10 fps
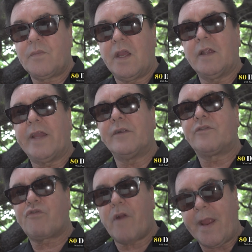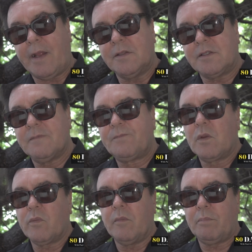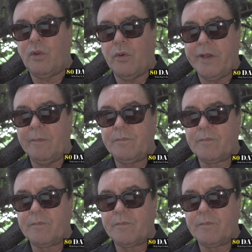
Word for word: and later trains were employed,